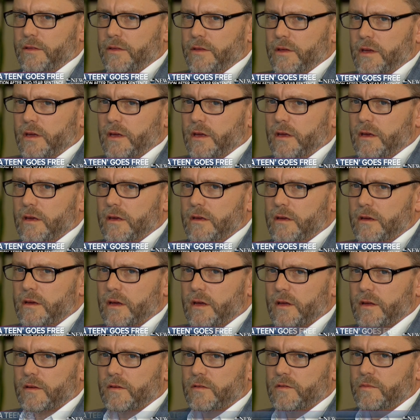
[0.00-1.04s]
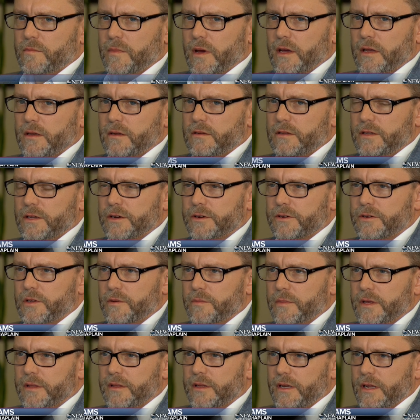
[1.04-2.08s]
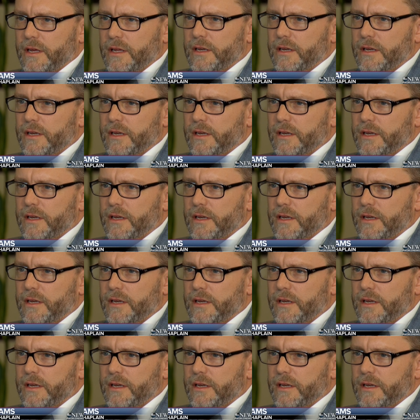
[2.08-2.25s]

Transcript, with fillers: think he has made clear to me that he